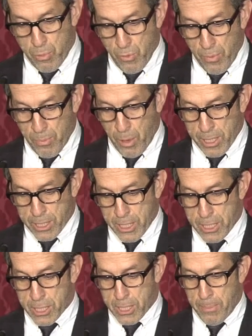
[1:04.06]
approval
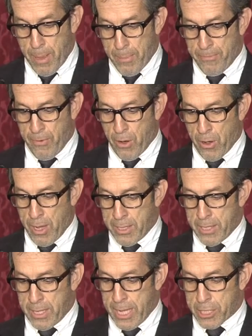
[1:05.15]
process to PEPFAR
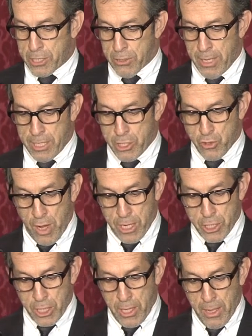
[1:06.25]
and the National AIDS
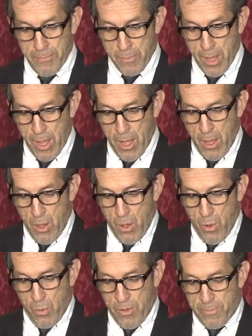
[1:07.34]
Strategy.
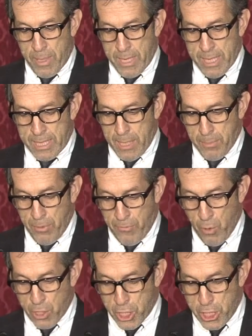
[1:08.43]
We've been deeply
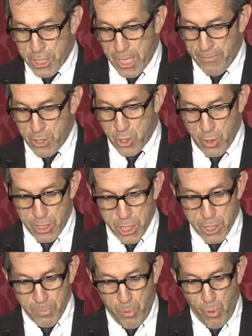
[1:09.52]
fortunate to have enjoyed the
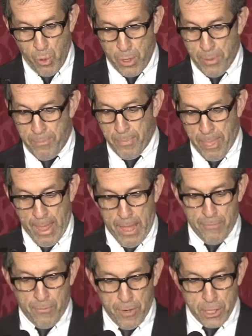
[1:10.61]
support
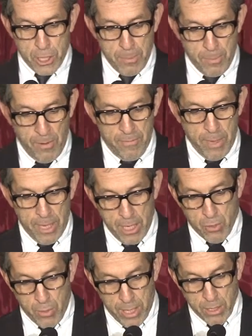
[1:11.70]
and friendship of many
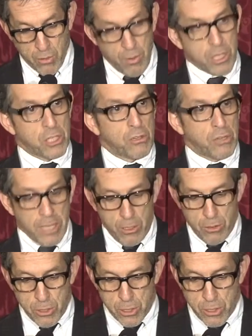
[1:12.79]
great congressional
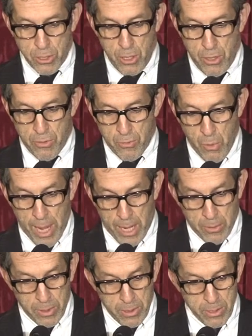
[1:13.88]
leaders
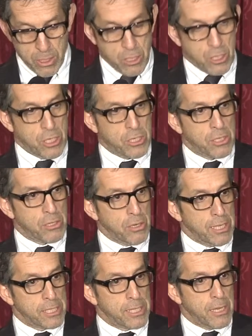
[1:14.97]
throughout, such as the
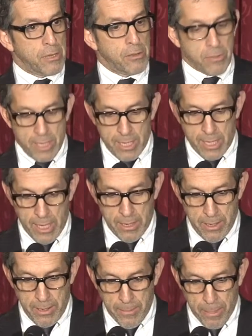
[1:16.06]
late Senator Ted
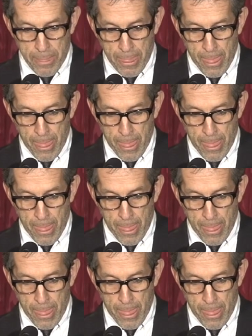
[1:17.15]
Kennedy,